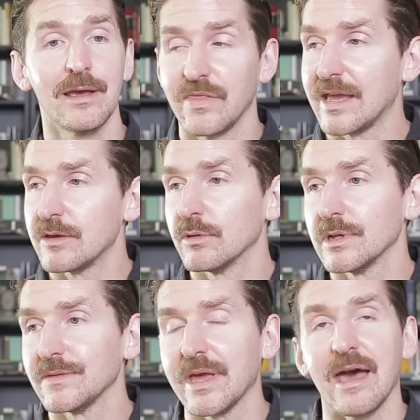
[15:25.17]
that you will
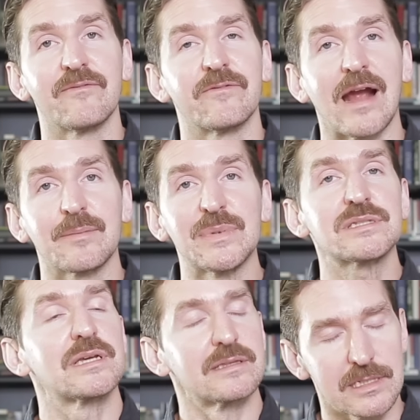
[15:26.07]
only have
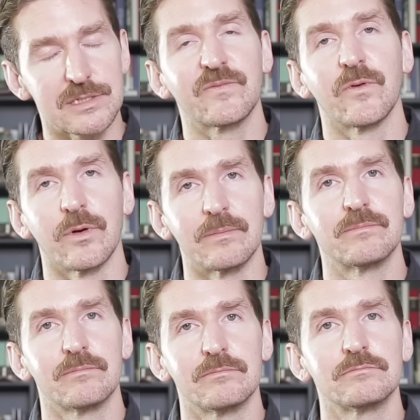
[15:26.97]
fragments, at least for
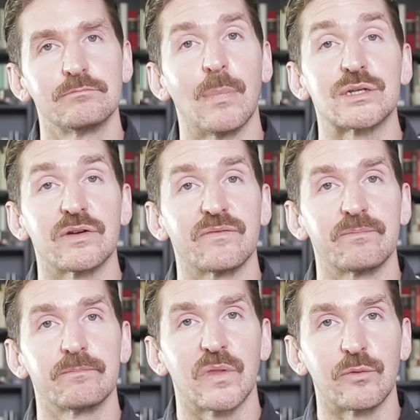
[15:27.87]
much of
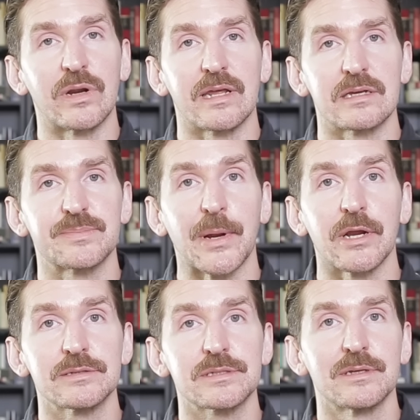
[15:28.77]
the reading
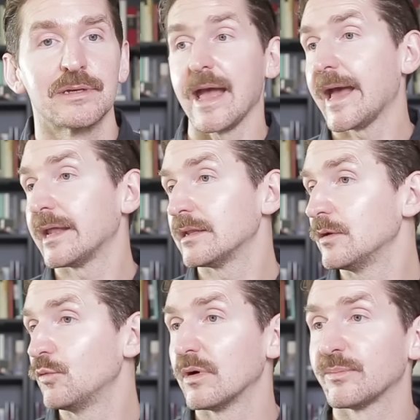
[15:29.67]
experience, and
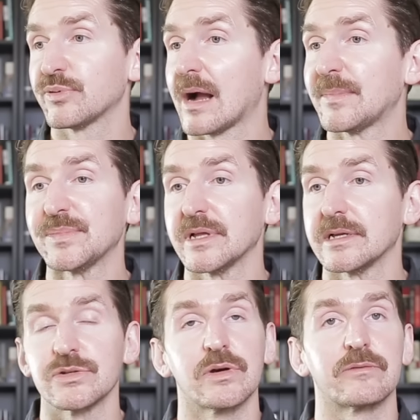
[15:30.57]
you will probably
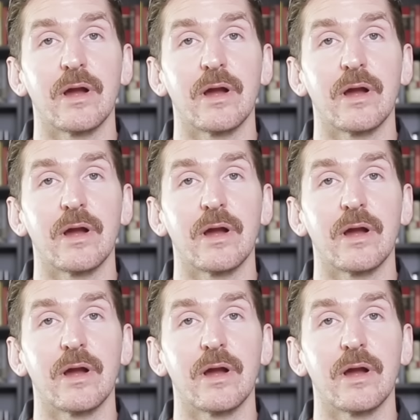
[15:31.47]
enjoy the